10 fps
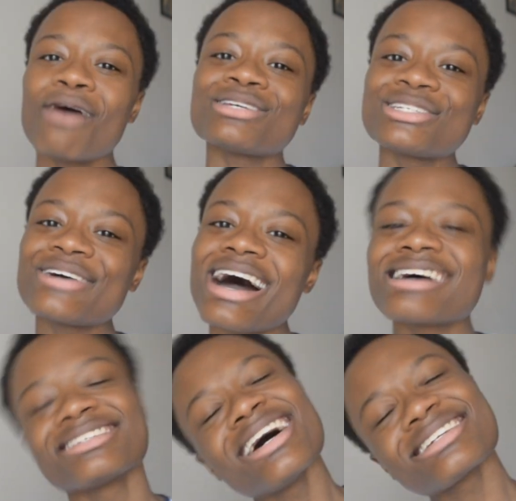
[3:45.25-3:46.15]
And I will see you
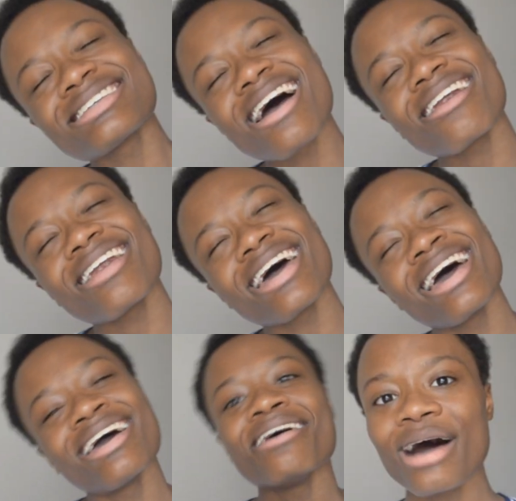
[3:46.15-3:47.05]
guys next
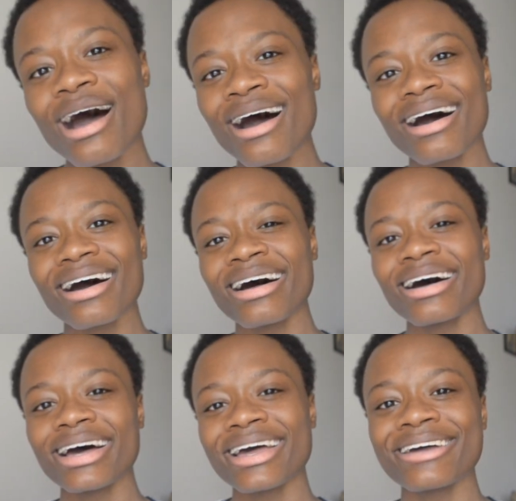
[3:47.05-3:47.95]
Saturday.
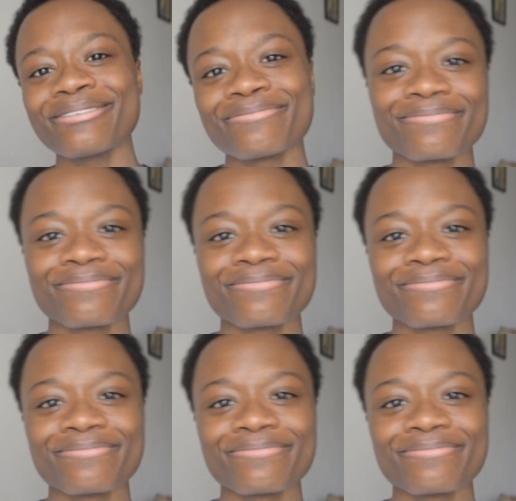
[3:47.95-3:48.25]
Bye.